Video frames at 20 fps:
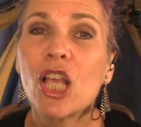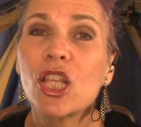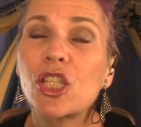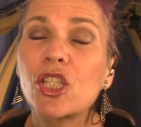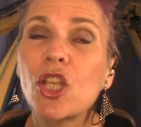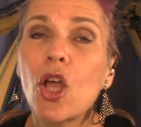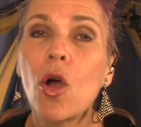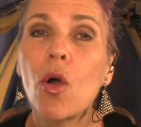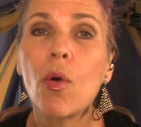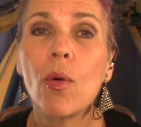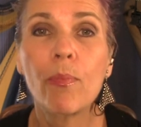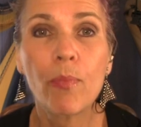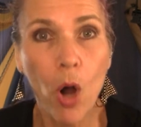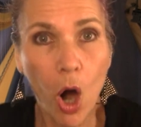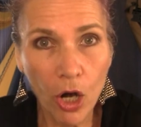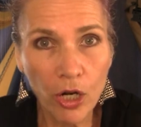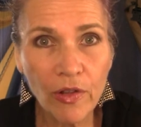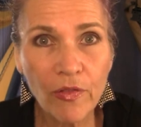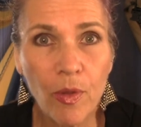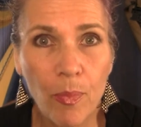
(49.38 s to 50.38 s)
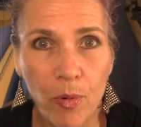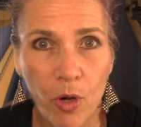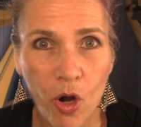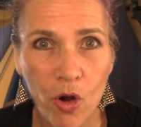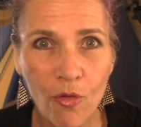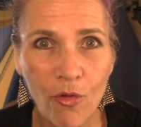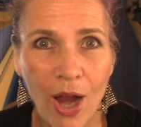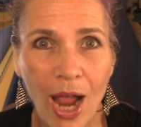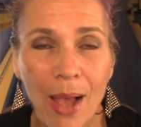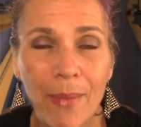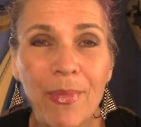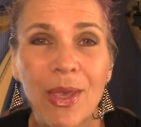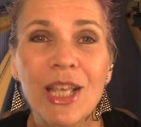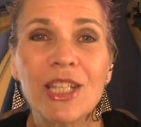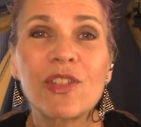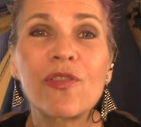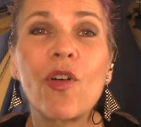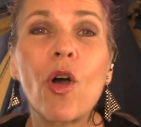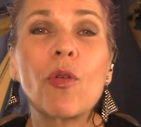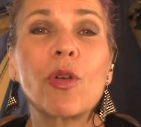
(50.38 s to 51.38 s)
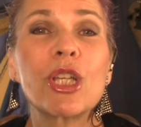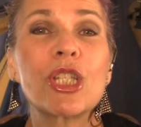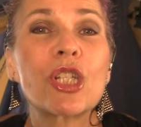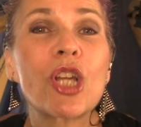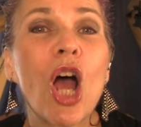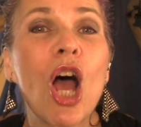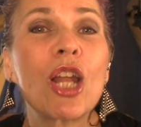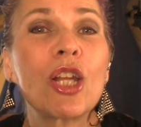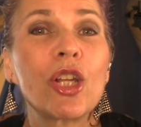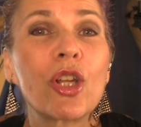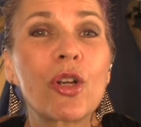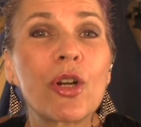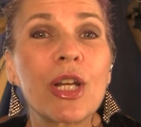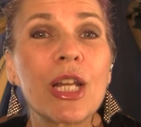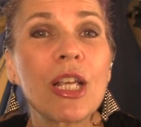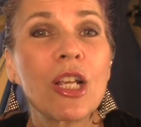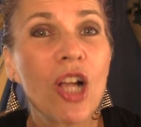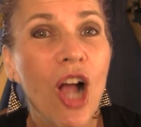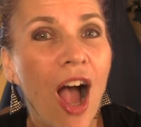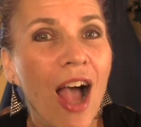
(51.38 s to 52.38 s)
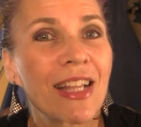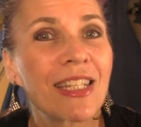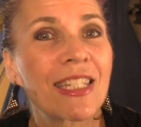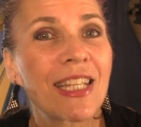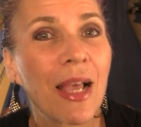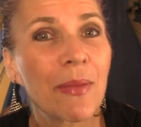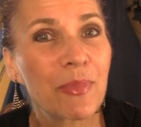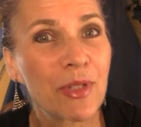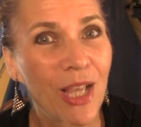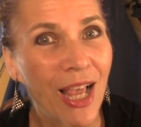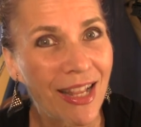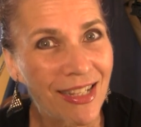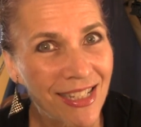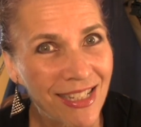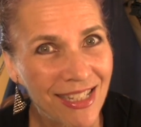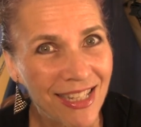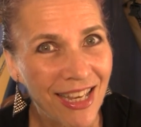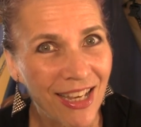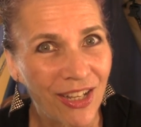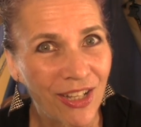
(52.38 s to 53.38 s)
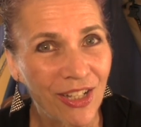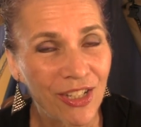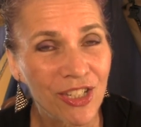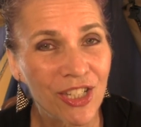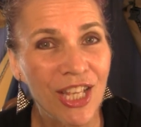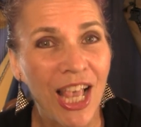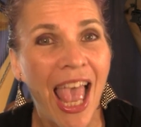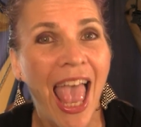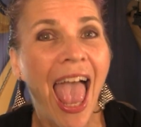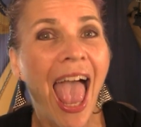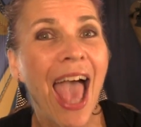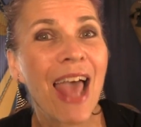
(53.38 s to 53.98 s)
So part of the program is focused on learning concepts and skills,